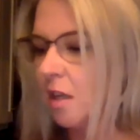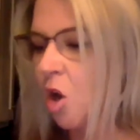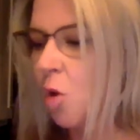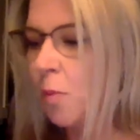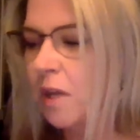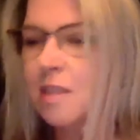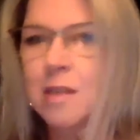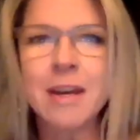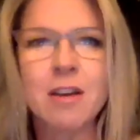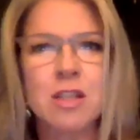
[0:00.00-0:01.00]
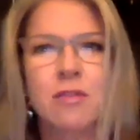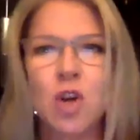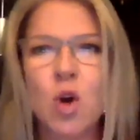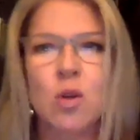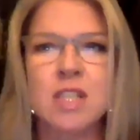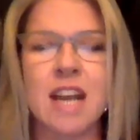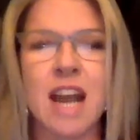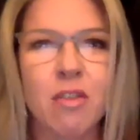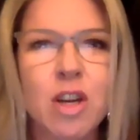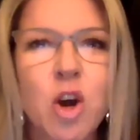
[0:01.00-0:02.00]
Copious amounts of notes in
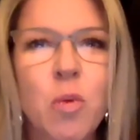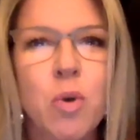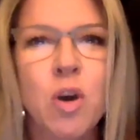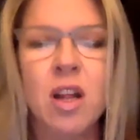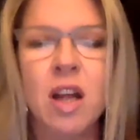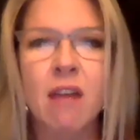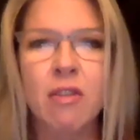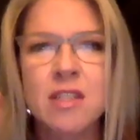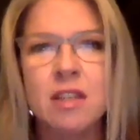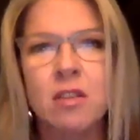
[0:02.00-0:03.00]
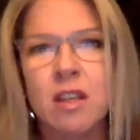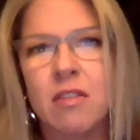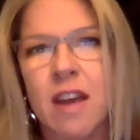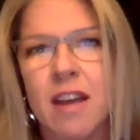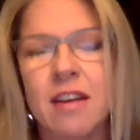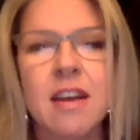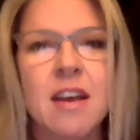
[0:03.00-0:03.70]
every notebook, every single event,